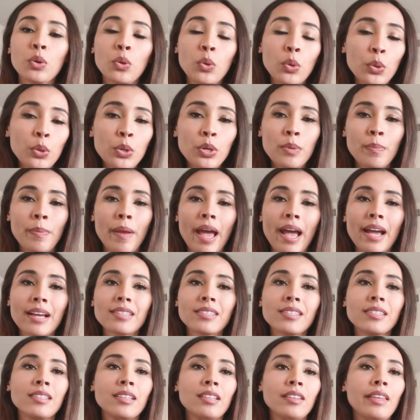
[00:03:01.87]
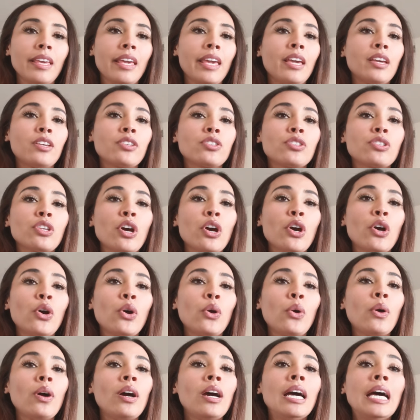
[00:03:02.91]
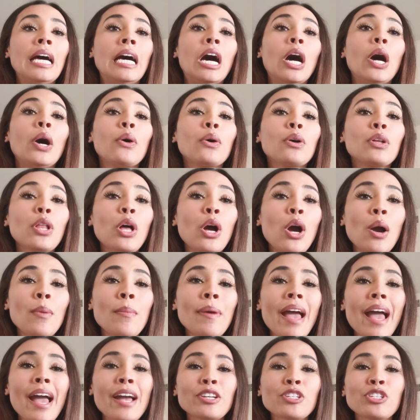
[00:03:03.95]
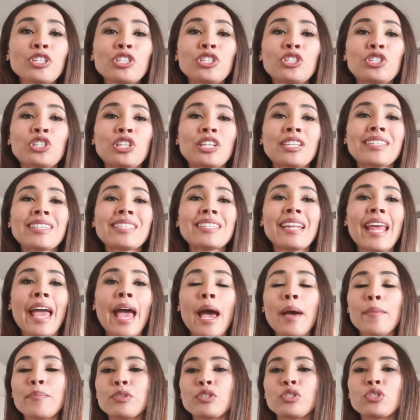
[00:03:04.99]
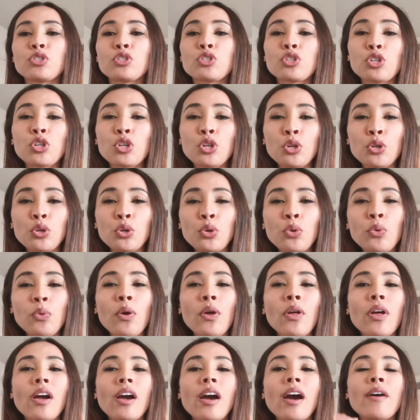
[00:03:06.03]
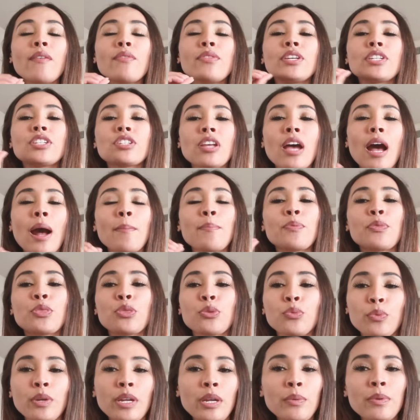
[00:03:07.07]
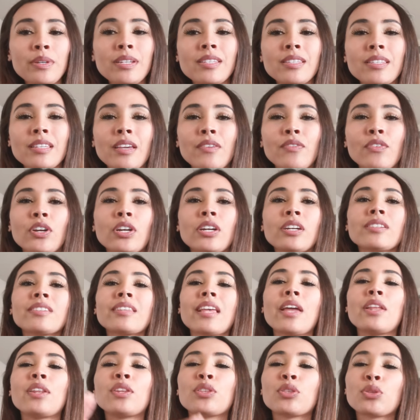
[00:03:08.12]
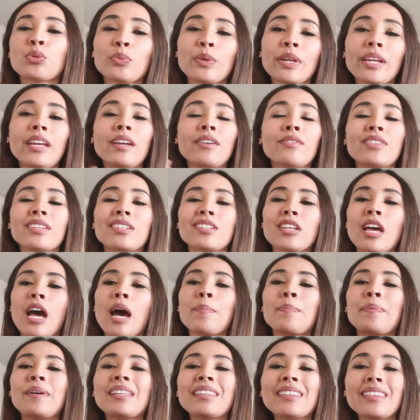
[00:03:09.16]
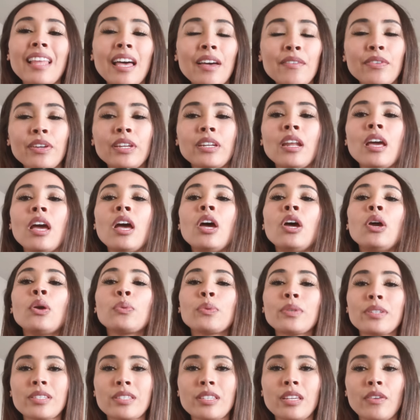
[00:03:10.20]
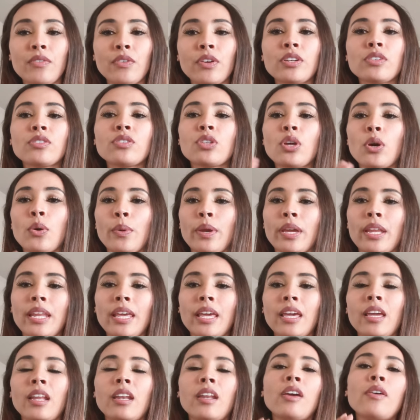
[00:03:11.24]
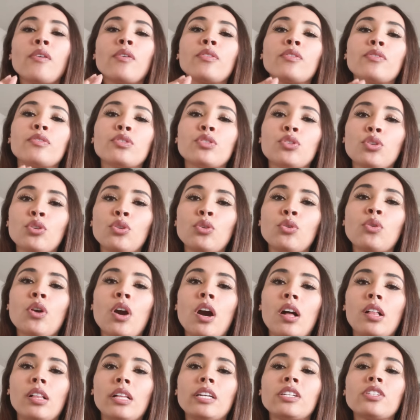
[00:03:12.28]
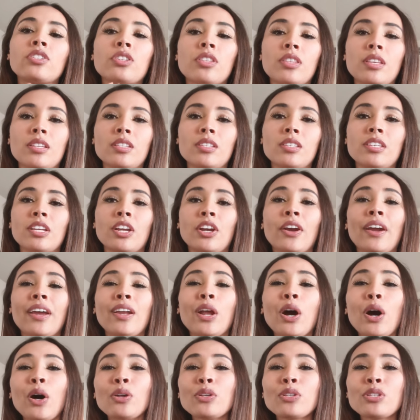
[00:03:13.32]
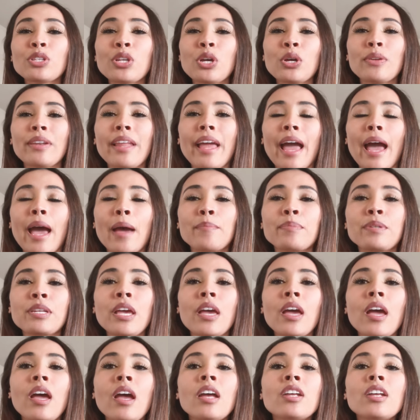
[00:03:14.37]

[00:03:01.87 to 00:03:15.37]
quarterbacks in the league. So Oklahoma actually just nabbed 2 of the top 3 receivers and 3 of the top 11 receivers going in to college this year, and also nabbed